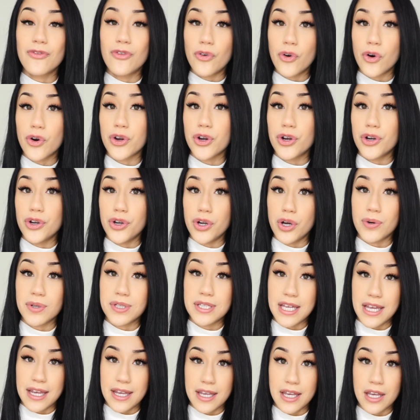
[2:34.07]
for your note
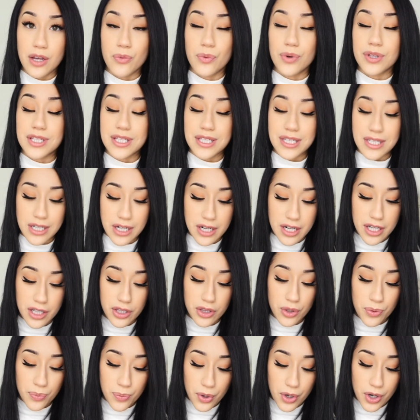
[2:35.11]
taking when studying
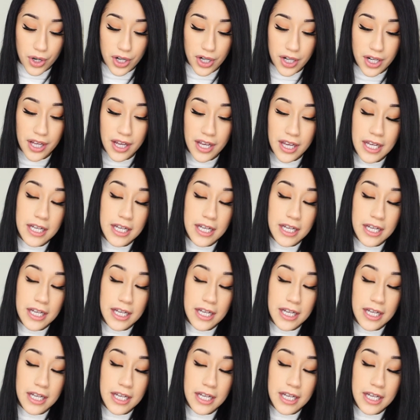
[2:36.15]
the word.